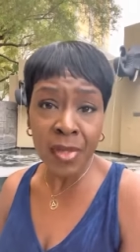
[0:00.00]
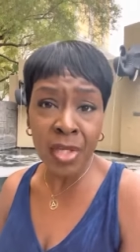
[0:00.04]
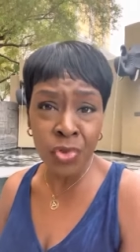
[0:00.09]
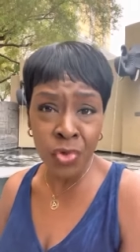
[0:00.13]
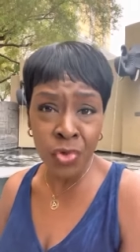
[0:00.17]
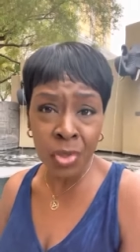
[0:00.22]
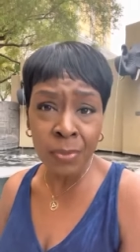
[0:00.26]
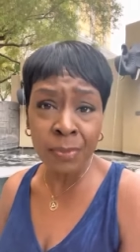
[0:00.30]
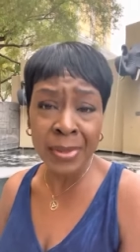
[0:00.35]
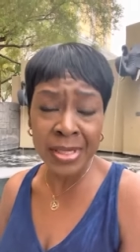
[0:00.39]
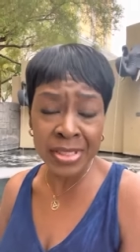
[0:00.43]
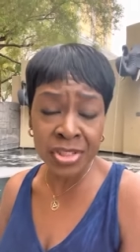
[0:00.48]

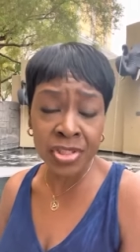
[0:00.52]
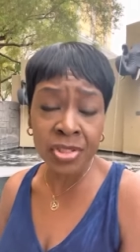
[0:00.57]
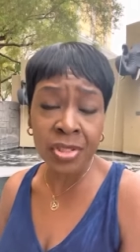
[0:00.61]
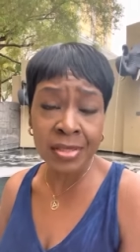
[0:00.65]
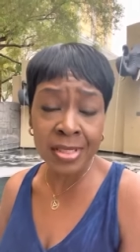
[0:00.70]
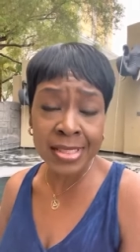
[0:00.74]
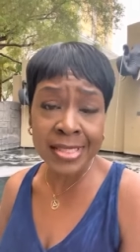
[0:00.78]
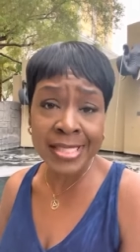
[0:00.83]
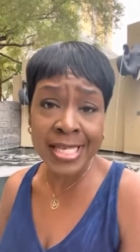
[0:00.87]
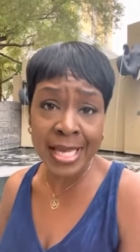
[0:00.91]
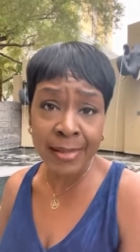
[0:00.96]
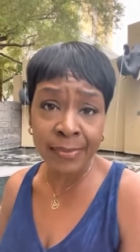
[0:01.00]
your budget on
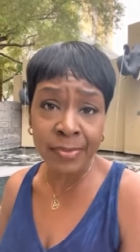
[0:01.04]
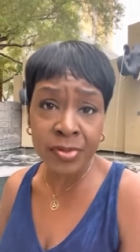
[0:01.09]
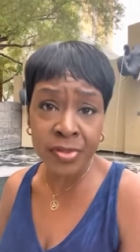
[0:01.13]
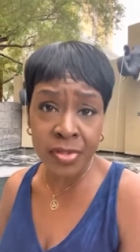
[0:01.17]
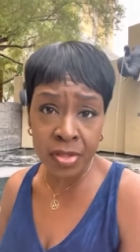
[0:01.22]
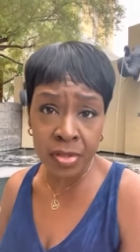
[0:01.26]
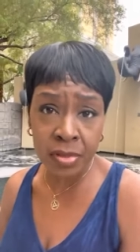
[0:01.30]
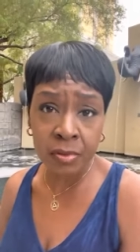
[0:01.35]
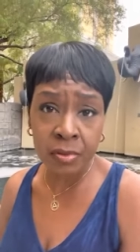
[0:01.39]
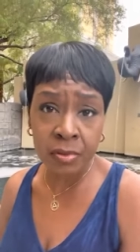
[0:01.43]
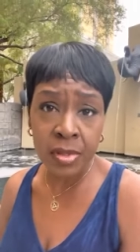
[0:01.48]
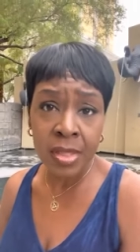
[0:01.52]
the table
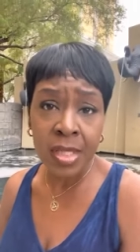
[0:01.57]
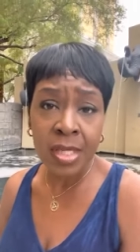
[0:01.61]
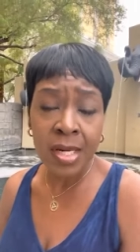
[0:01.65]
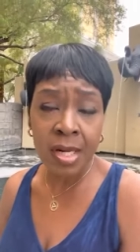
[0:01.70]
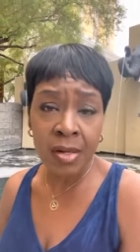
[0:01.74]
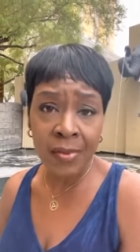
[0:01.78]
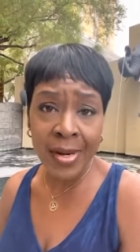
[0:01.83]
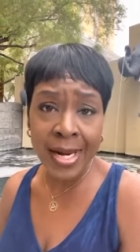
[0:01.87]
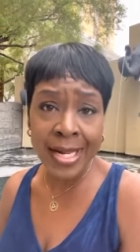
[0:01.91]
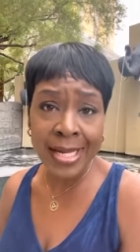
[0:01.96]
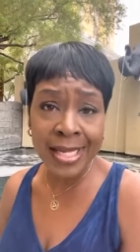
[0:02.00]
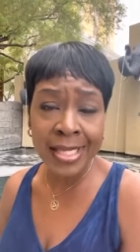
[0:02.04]
too,
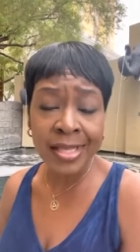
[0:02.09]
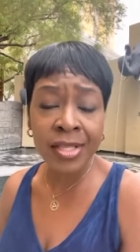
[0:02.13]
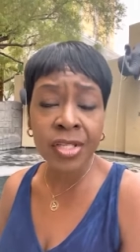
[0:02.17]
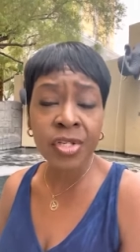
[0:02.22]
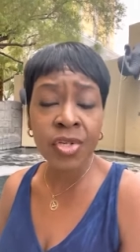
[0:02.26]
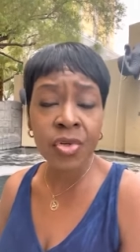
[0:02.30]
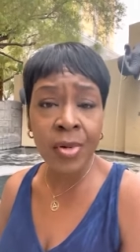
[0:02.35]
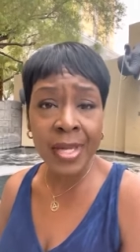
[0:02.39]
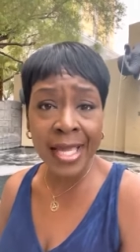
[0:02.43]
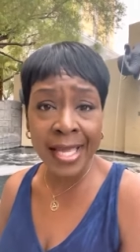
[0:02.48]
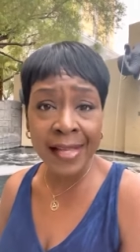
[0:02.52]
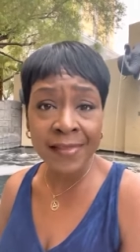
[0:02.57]
all right? And then
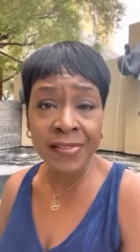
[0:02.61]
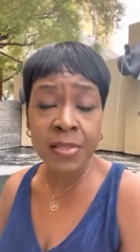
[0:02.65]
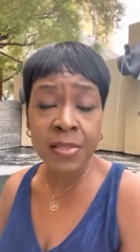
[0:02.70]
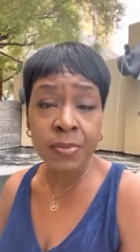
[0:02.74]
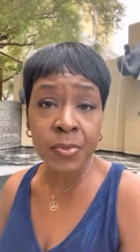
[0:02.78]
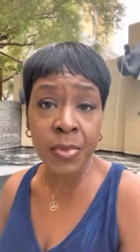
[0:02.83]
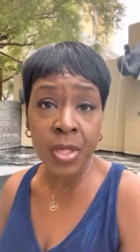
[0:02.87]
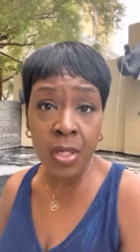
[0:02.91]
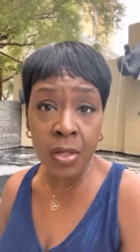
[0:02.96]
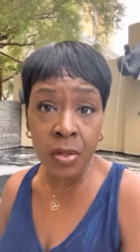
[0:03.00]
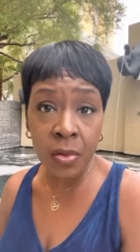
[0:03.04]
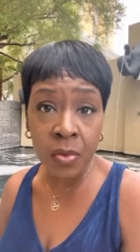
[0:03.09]
you have
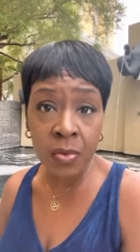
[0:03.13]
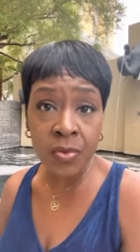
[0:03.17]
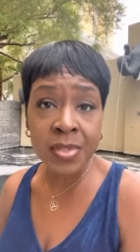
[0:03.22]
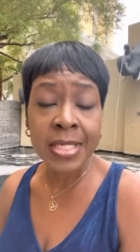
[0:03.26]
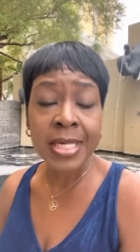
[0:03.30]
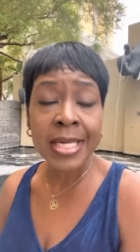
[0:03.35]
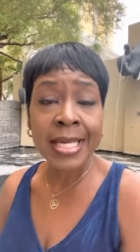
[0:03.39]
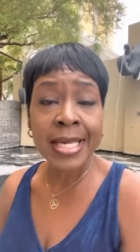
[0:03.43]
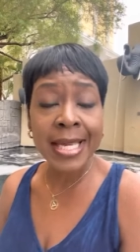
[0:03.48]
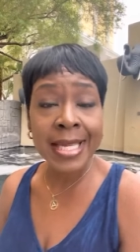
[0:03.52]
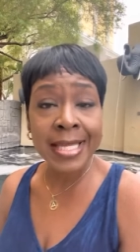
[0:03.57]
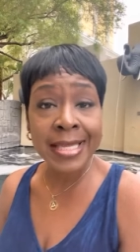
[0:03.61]
some goals,
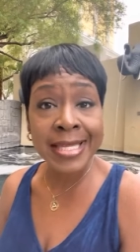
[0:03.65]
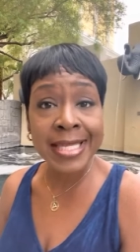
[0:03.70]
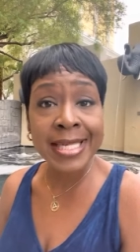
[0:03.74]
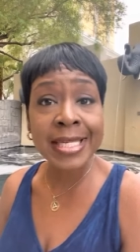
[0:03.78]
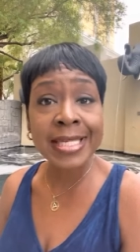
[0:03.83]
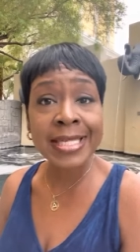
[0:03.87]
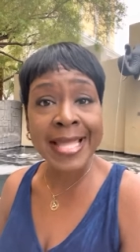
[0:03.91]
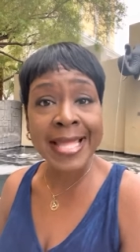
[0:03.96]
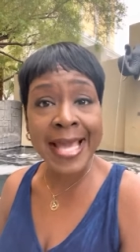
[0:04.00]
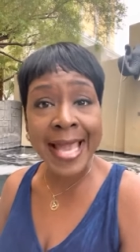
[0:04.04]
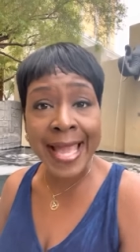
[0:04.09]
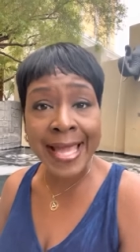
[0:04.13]
and
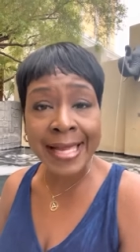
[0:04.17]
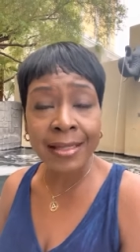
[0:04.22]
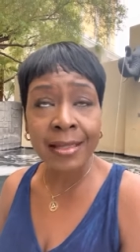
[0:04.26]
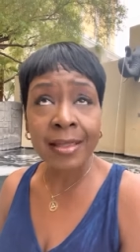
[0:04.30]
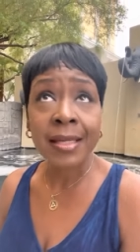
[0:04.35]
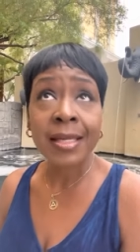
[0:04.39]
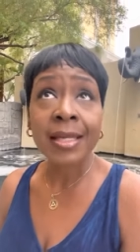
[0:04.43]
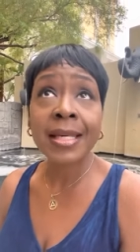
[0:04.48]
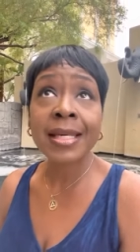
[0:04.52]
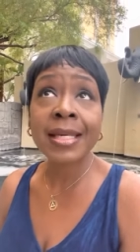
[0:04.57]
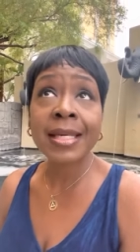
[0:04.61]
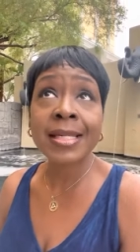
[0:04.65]
then that
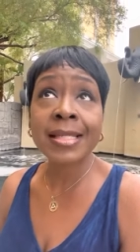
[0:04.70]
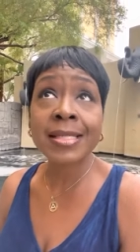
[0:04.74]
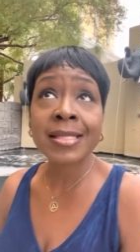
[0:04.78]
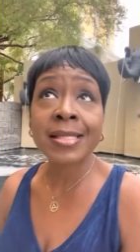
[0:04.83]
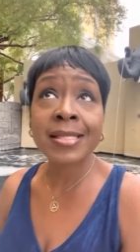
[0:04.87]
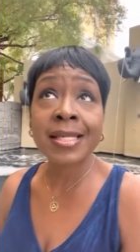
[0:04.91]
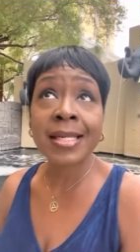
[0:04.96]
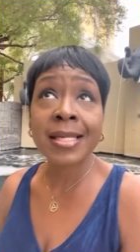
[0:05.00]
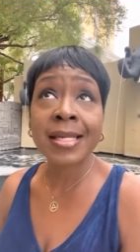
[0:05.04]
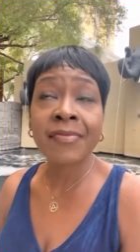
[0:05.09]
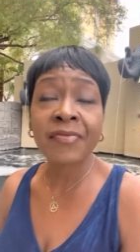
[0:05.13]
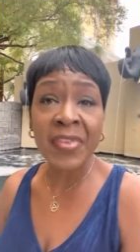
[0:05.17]
is
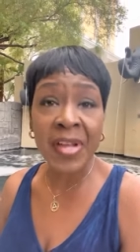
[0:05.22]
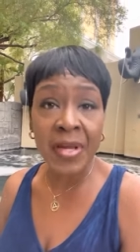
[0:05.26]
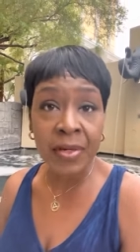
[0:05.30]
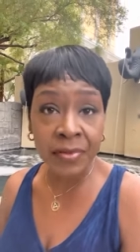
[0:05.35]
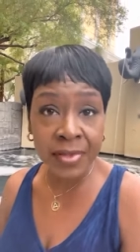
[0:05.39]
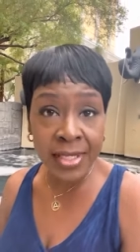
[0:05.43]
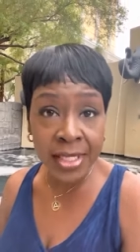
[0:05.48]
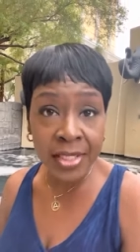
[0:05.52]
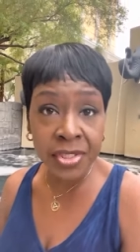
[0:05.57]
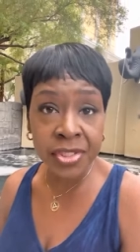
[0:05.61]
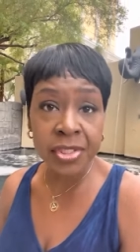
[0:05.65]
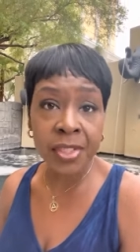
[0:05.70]
the
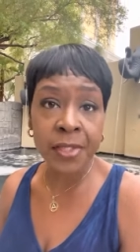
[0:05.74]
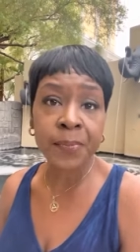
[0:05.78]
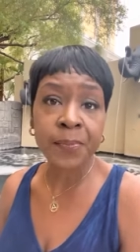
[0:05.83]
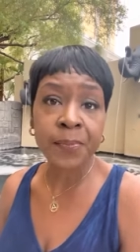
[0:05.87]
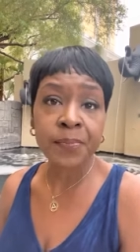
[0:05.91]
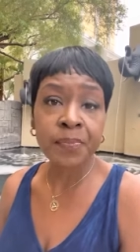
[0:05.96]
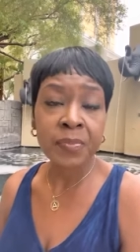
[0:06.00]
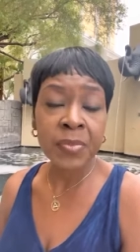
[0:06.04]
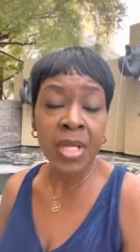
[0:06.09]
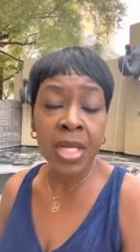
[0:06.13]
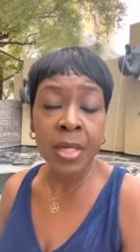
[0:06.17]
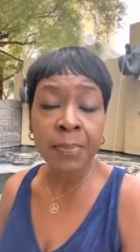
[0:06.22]
foundation
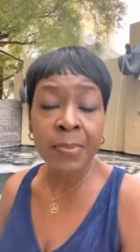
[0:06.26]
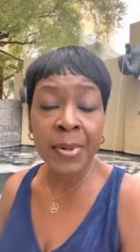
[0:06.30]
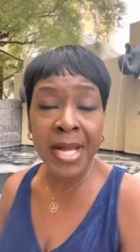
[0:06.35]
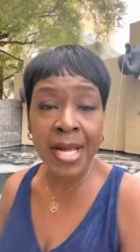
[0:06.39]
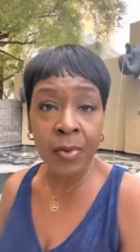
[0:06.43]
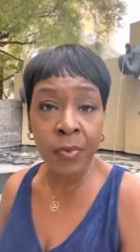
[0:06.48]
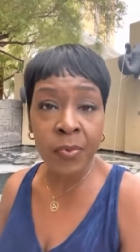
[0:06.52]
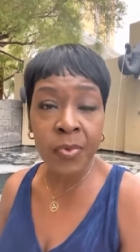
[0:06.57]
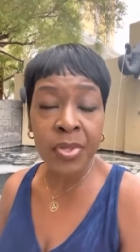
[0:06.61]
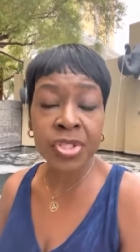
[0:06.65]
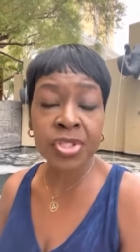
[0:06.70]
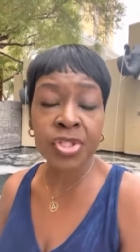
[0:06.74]

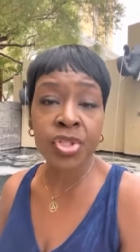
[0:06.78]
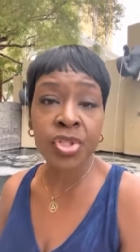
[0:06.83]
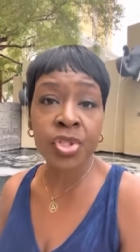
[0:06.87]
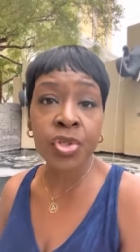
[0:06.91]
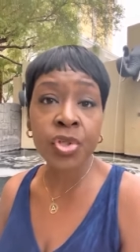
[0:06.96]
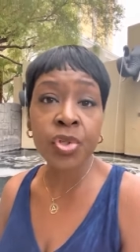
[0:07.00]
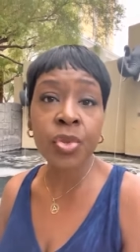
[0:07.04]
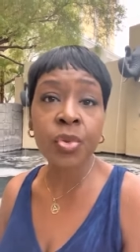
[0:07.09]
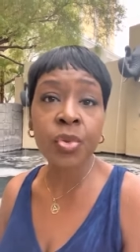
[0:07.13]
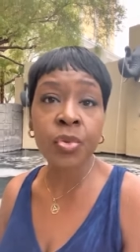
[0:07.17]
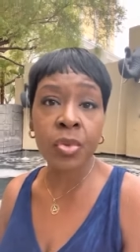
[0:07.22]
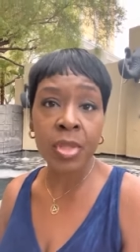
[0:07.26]
upon which
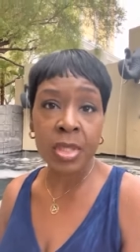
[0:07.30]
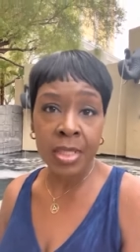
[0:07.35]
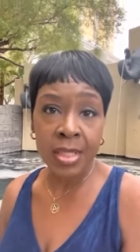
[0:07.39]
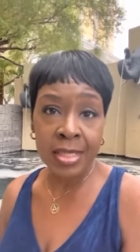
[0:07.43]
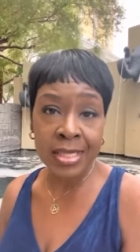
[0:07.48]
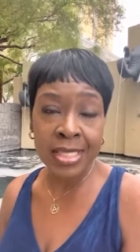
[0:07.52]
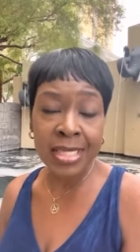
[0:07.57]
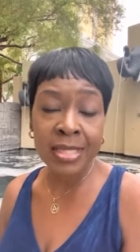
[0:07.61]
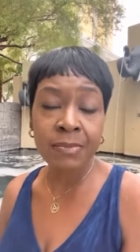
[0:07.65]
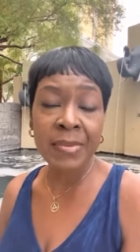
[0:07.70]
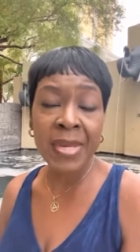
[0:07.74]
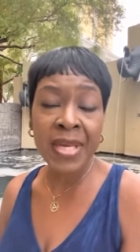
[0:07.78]
you
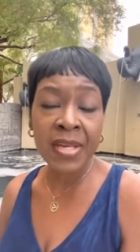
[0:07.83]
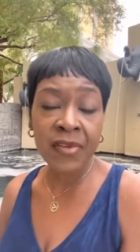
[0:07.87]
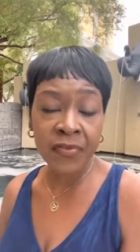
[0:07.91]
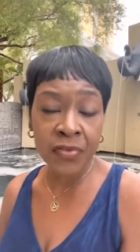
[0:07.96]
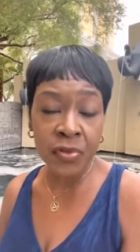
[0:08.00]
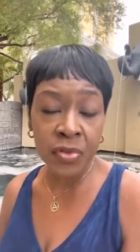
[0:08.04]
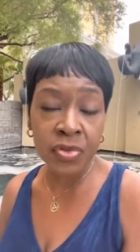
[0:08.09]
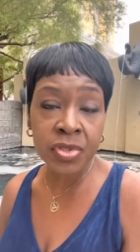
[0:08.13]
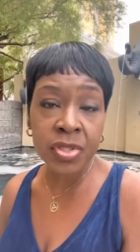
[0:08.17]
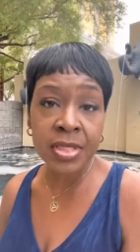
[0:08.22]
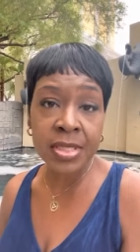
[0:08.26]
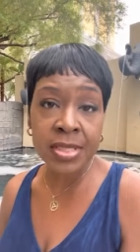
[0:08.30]
then make
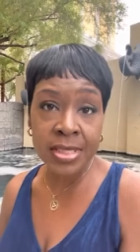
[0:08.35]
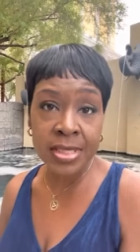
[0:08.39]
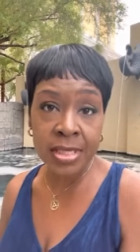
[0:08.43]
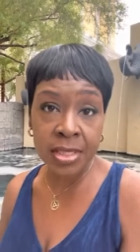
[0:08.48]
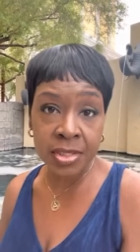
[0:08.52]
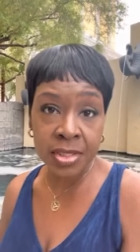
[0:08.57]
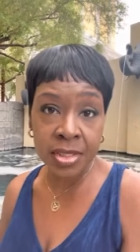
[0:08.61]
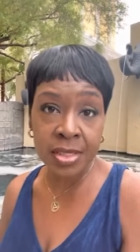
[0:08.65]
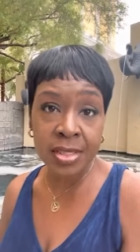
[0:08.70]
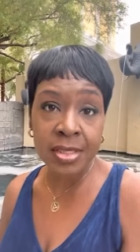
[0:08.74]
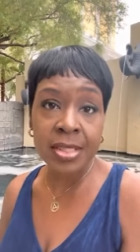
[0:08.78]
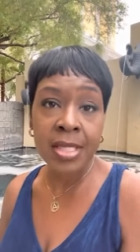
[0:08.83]
future
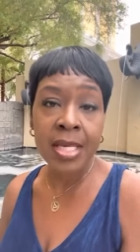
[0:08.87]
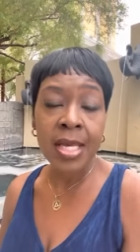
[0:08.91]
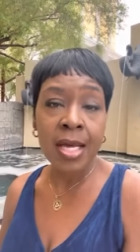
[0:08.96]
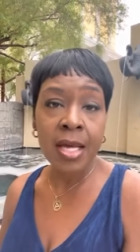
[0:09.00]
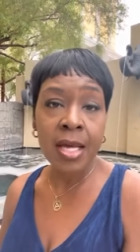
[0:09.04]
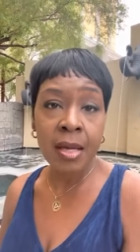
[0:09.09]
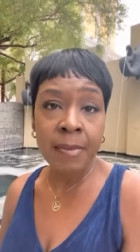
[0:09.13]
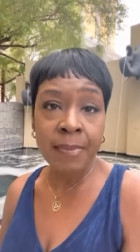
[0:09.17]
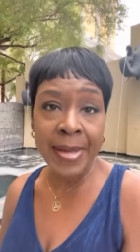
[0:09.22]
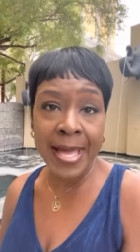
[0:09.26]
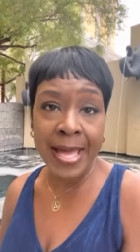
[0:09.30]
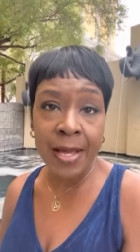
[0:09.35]
decisions
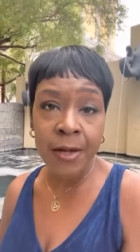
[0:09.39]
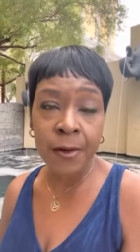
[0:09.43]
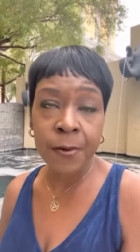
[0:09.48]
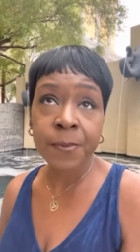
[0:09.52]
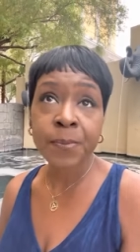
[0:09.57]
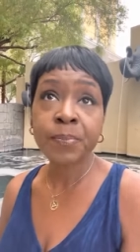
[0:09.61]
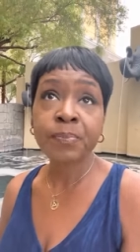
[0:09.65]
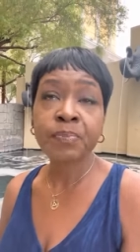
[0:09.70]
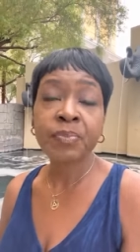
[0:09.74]
about